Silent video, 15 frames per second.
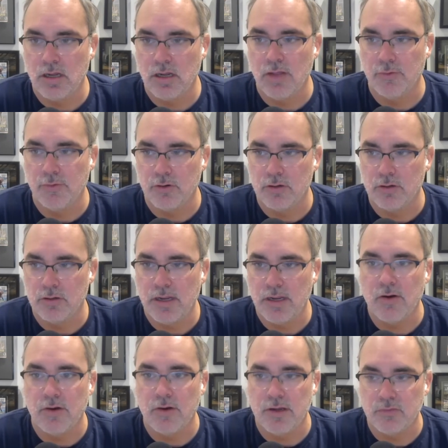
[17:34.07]
other
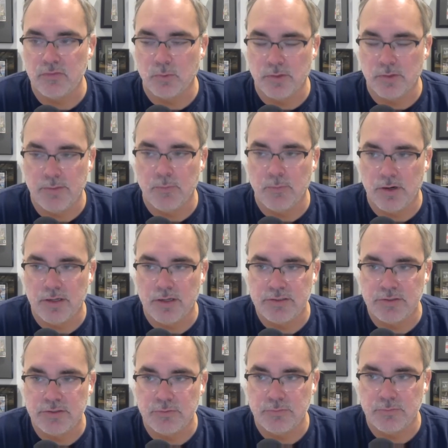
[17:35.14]
areas where they wanted
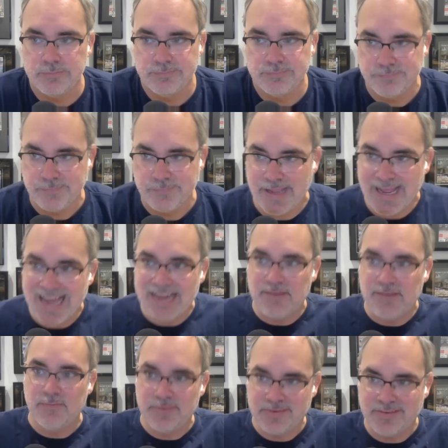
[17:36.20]
to they had
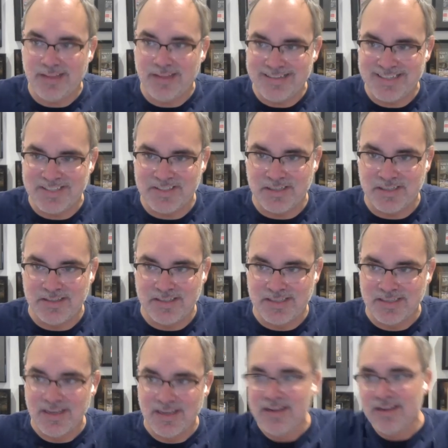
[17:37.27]
a set distance